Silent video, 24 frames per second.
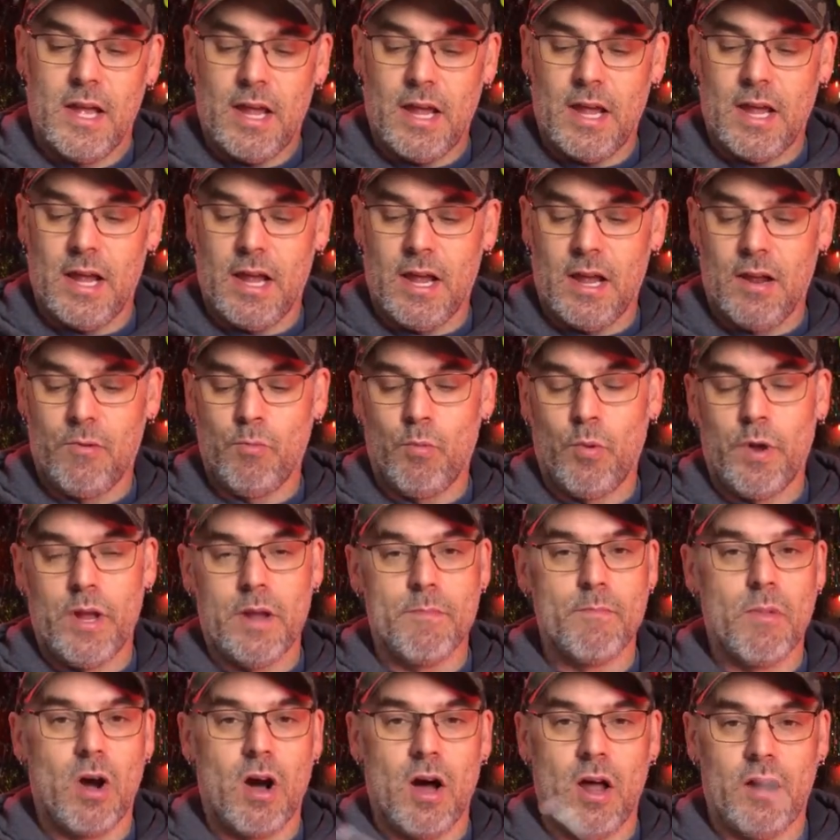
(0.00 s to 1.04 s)
And we
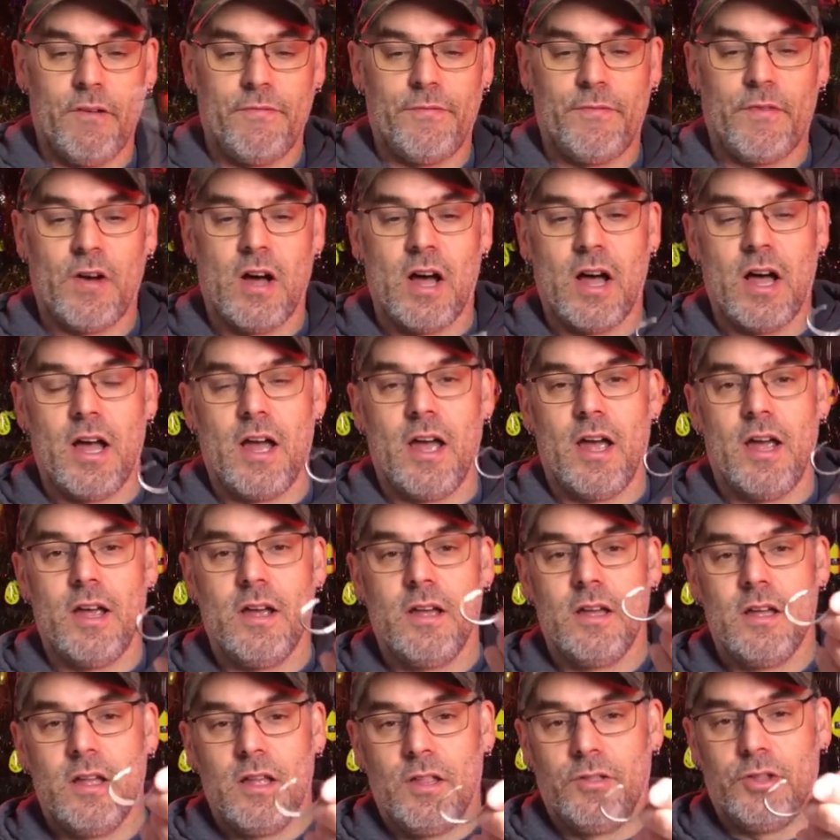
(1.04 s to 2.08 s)
modify
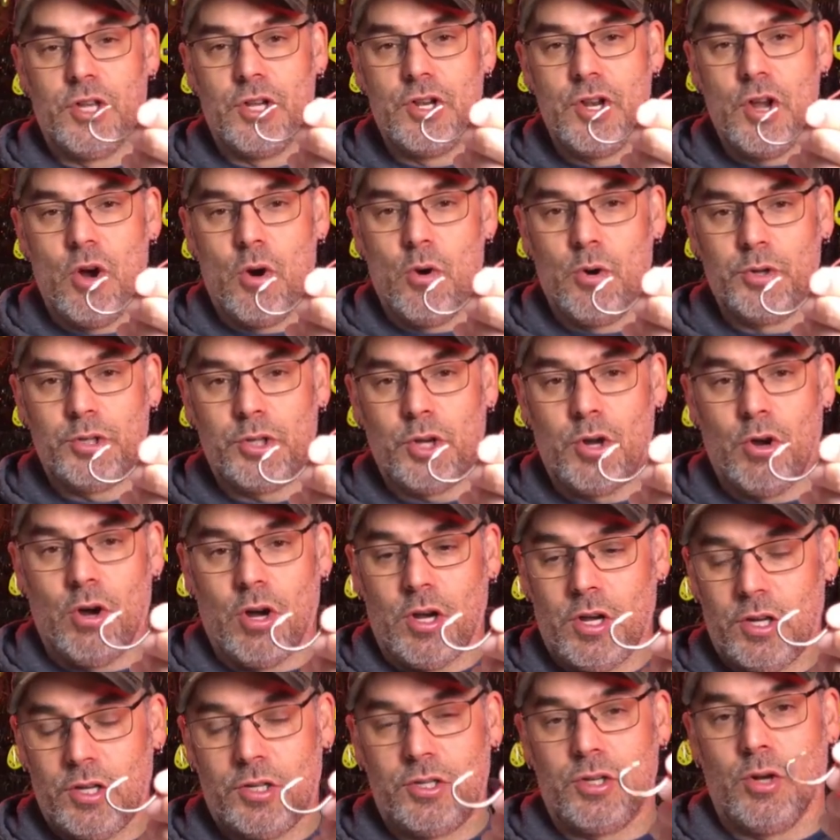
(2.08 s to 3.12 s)
the nose hook.